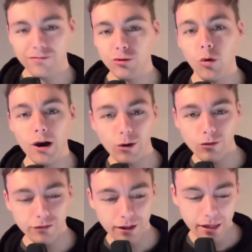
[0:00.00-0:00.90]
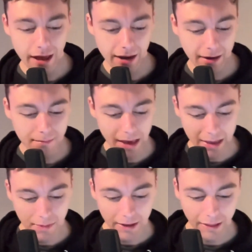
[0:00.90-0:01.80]
of 12, then
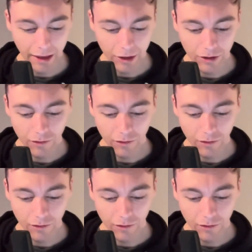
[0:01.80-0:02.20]
maybe they could